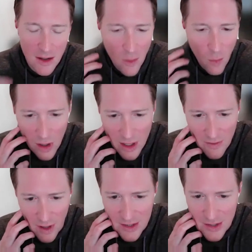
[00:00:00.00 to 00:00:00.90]
what
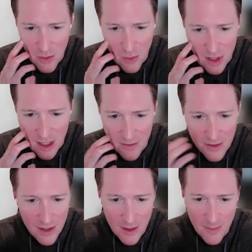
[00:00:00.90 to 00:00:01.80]
advice you would give
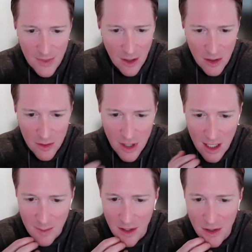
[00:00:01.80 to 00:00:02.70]
to, you were
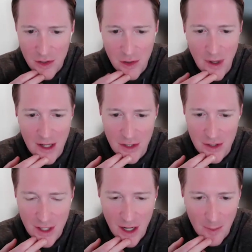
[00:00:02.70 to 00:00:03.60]
talking about your two
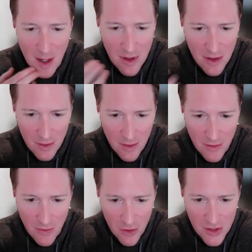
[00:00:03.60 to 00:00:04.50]
patients there, maybe
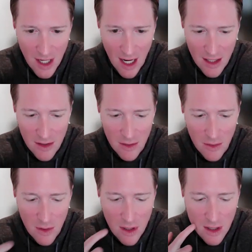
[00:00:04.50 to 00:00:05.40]
the first guy
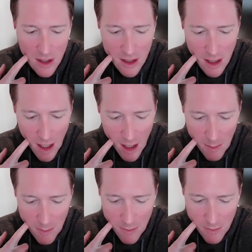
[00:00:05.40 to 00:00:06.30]
who
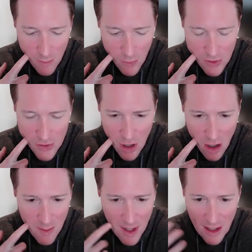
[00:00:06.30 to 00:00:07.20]
was
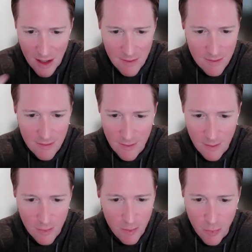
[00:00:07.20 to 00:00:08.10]
charming and
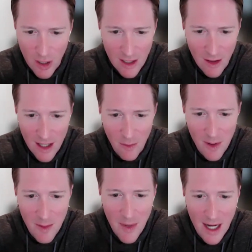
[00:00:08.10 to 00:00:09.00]
bringing a lot of
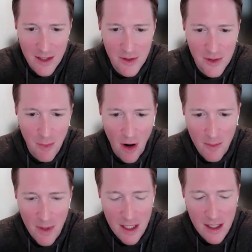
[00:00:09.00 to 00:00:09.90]
women back to his
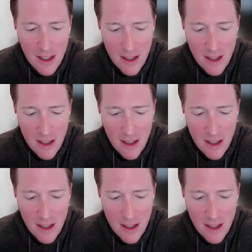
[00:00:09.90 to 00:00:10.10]
apartment,